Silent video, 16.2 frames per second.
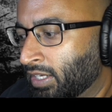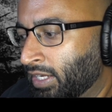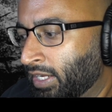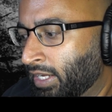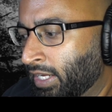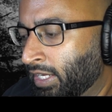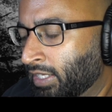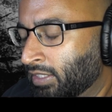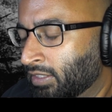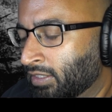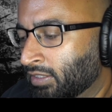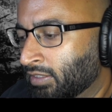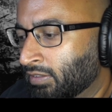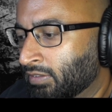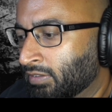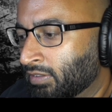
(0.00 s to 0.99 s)

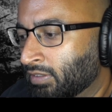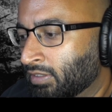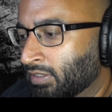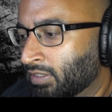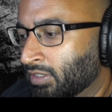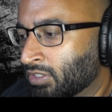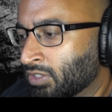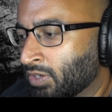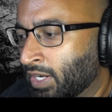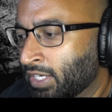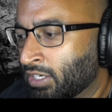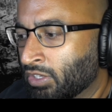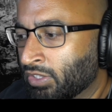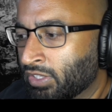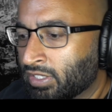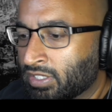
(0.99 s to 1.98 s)
And so I
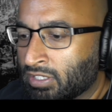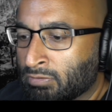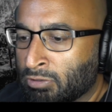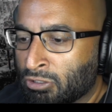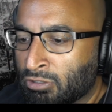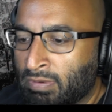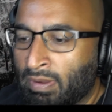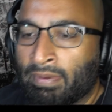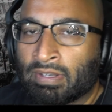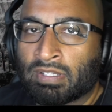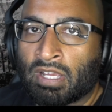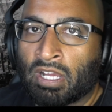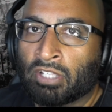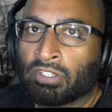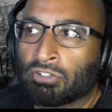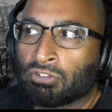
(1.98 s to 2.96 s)
know this is supposed to be mental
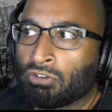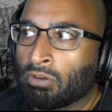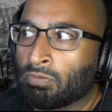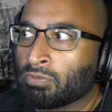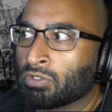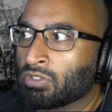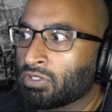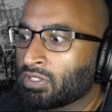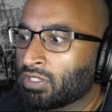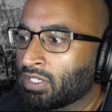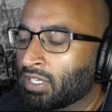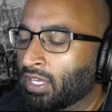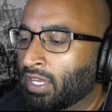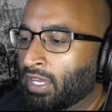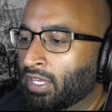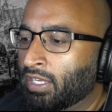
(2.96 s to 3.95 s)
health of scriptures,
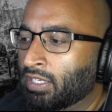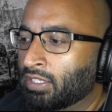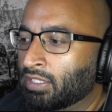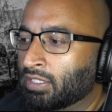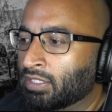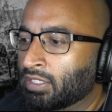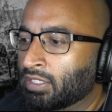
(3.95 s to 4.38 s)
and